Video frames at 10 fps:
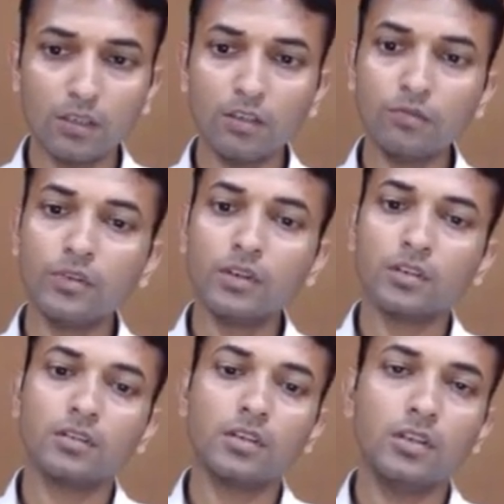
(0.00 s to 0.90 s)
if
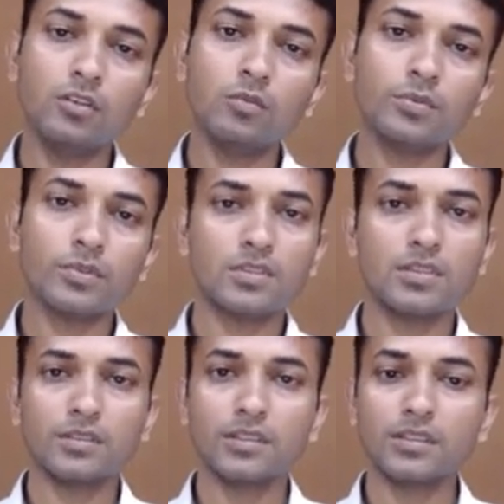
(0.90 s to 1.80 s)
the new
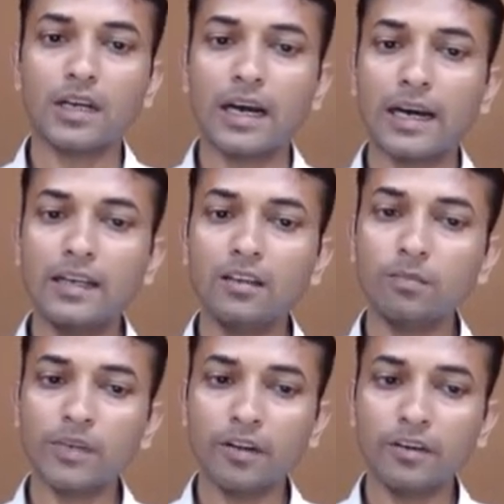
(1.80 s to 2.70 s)
process has a
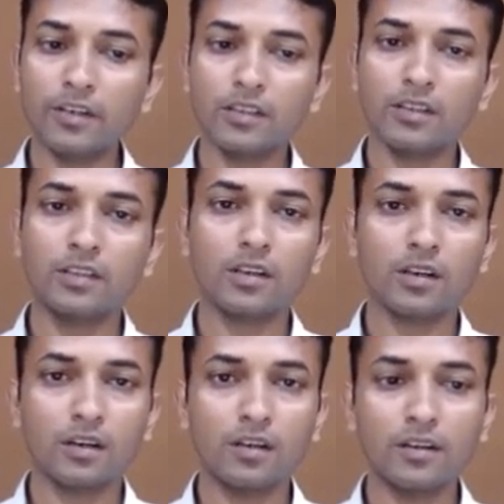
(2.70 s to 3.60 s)
higher priority than
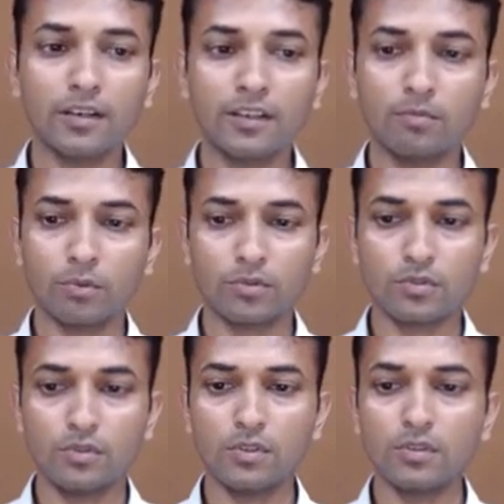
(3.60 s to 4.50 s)
the current running
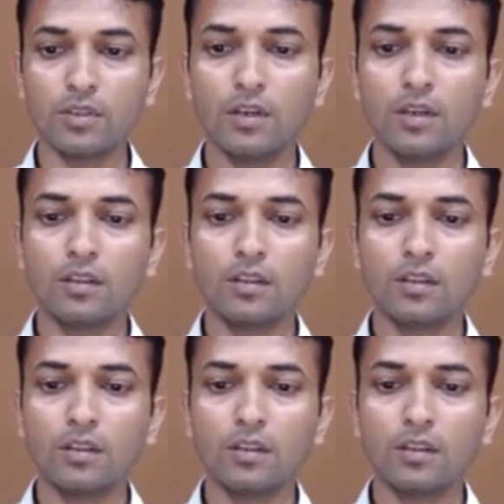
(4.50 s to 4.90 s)
process,